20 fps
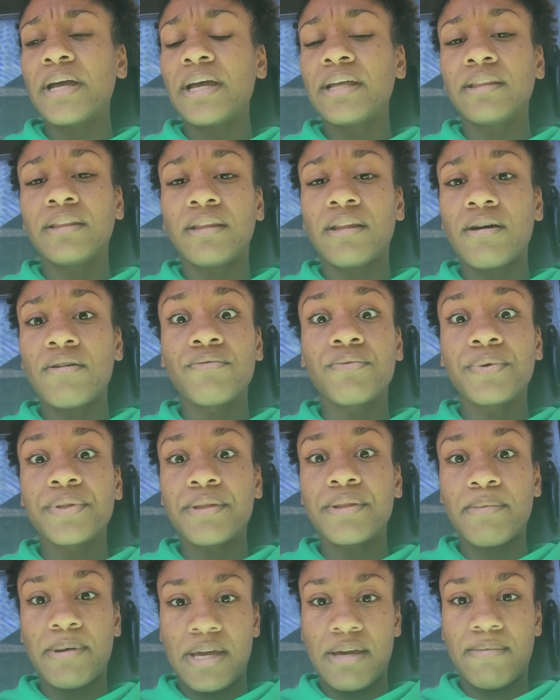in love
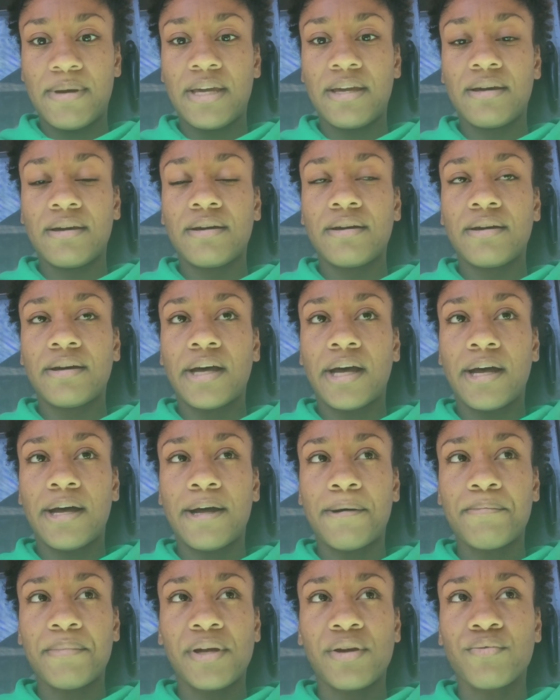with the baby,
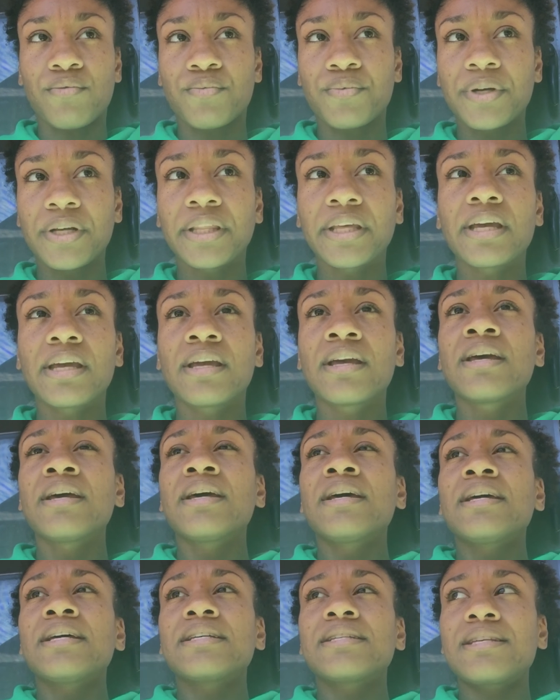and really
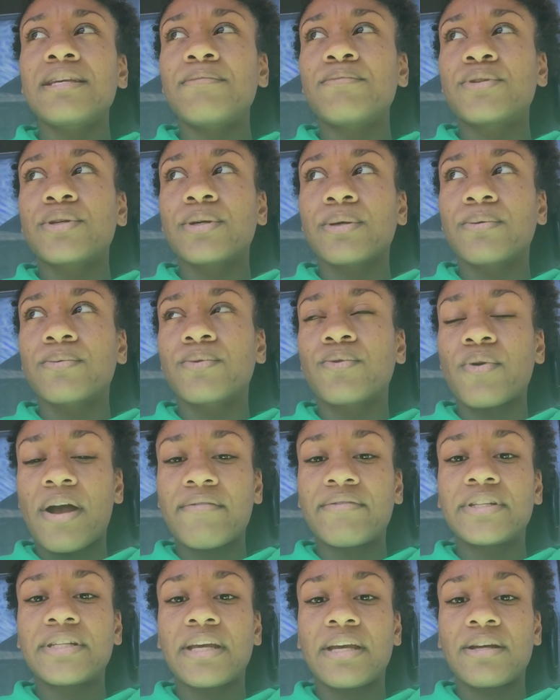seemed to
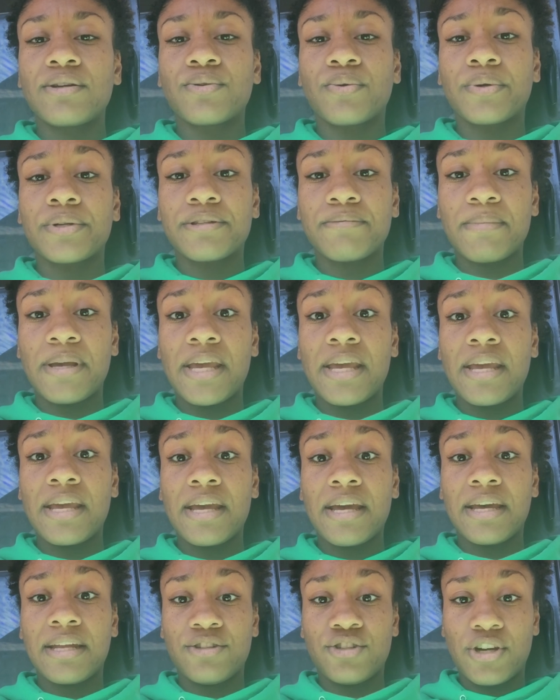gravitate towards
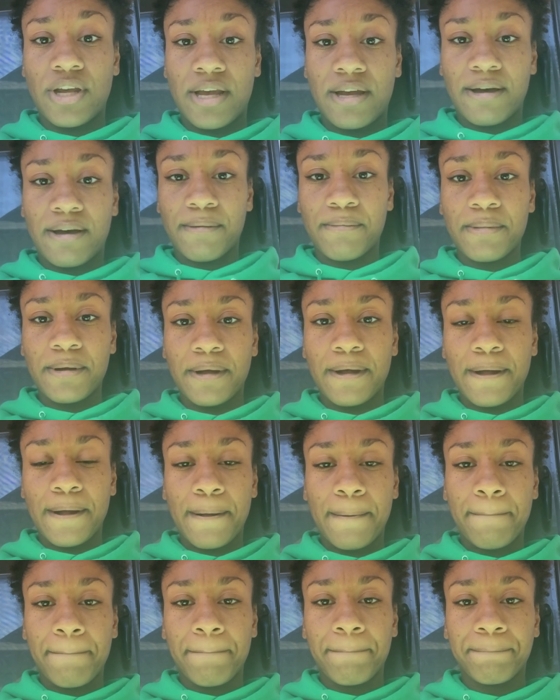me and Jacob,
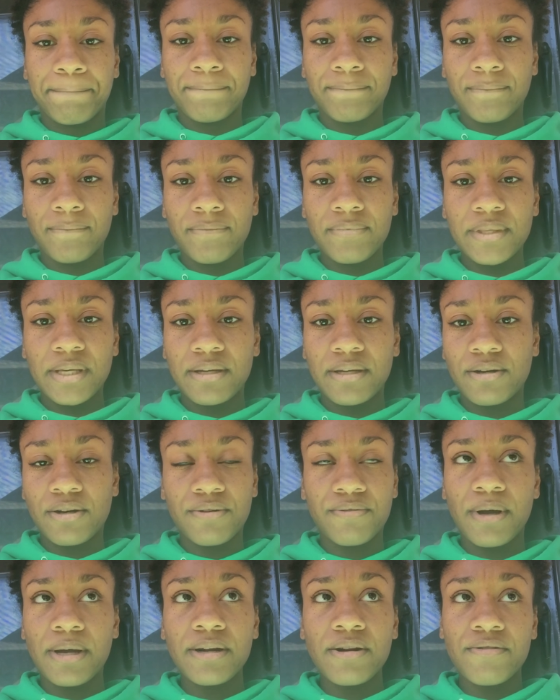and
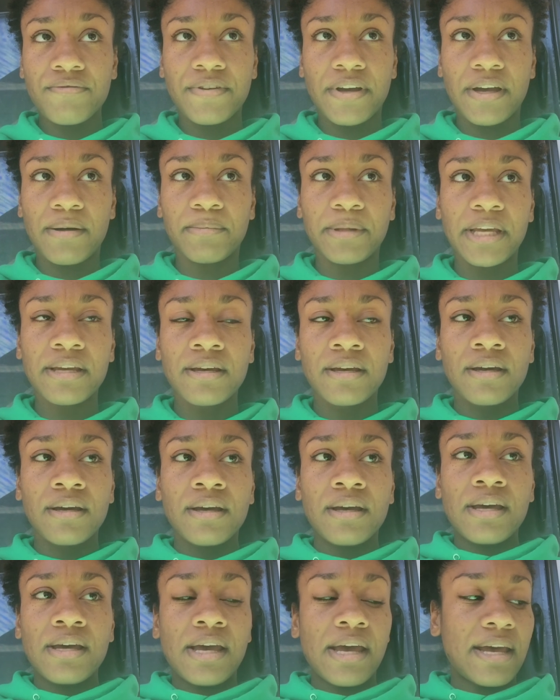our family,
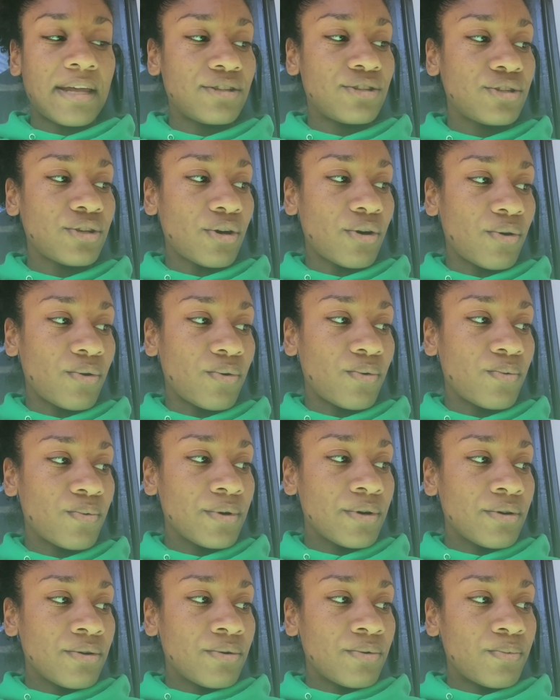and so
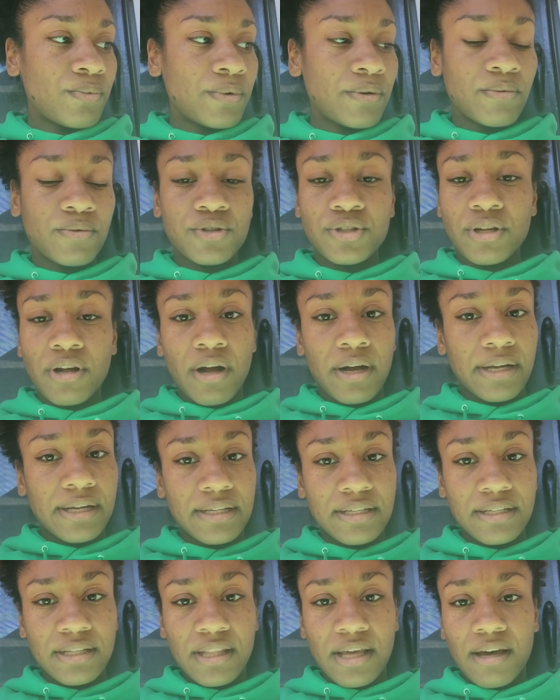we were just
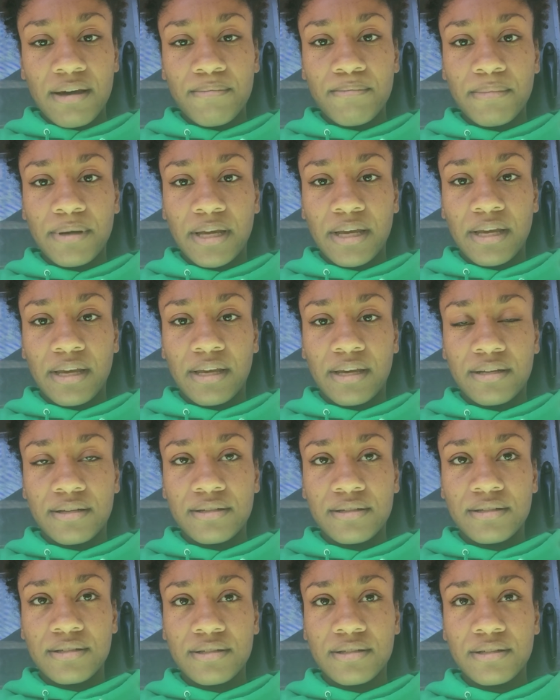talking to them,
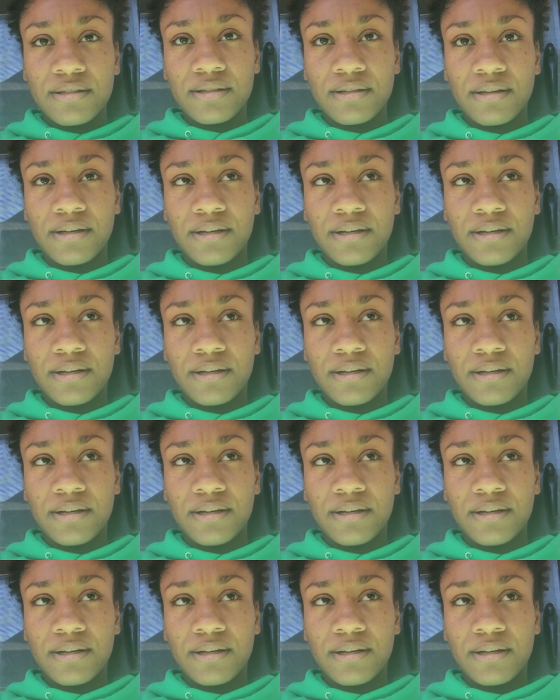and